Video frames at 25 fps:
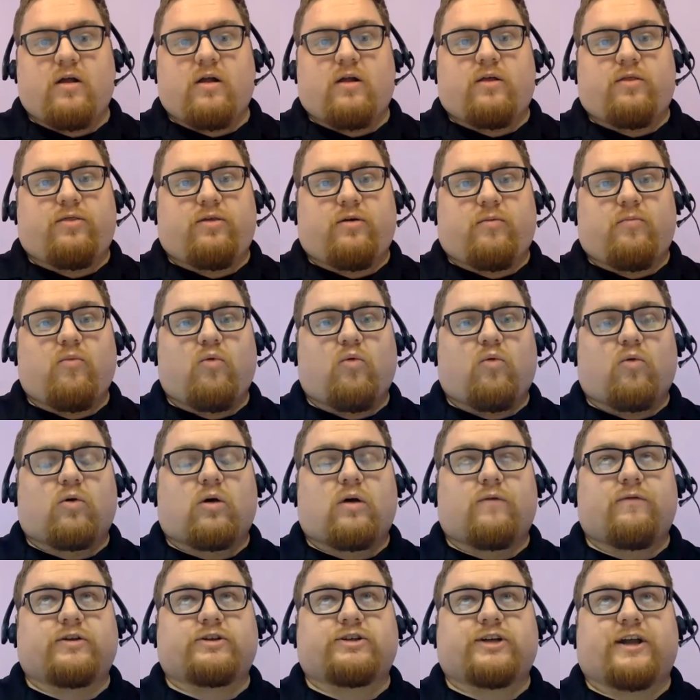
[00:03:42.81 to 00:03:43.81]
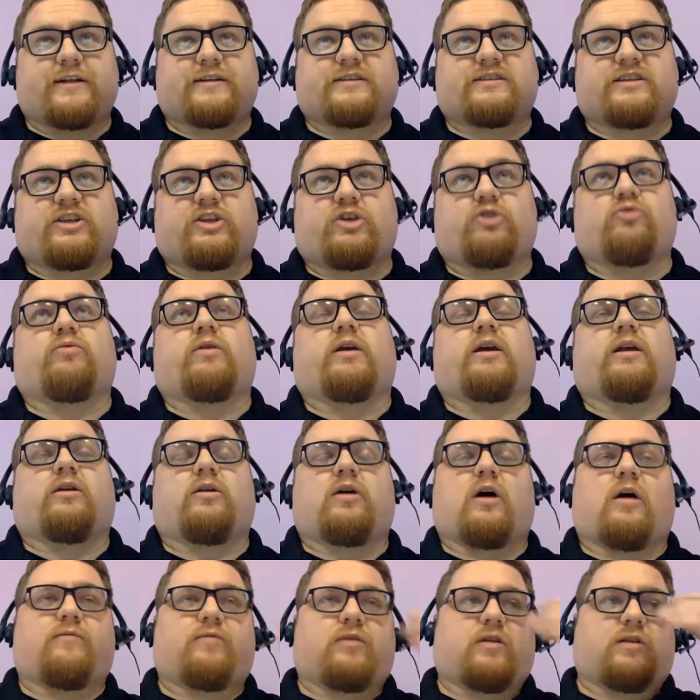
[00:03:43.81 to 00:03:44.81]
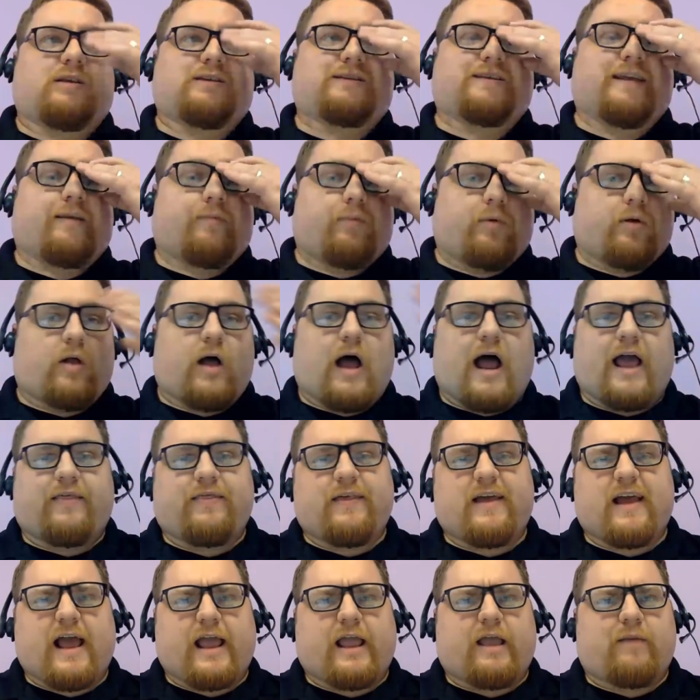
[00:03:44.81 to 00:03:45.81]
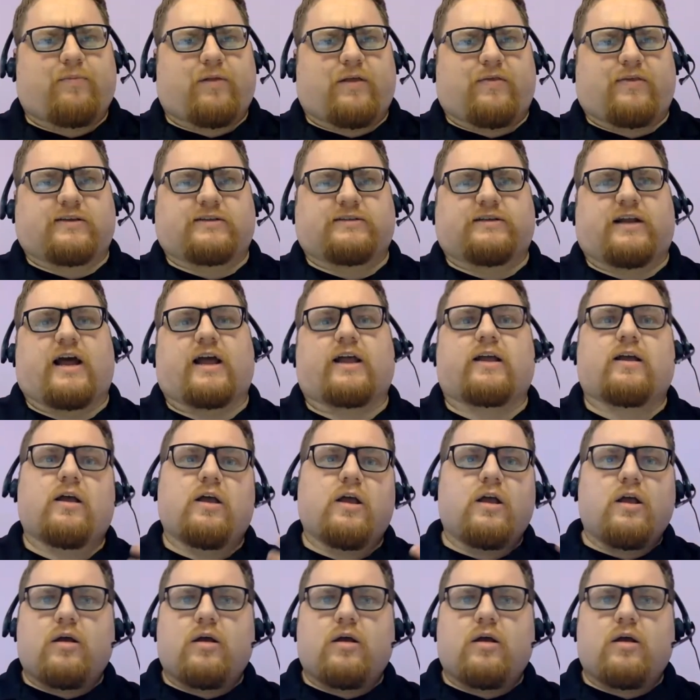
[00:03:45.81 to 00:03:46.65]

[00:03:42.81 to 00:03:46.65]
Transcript: the more of a chance that you can confidently say, well, I think I could play this deck,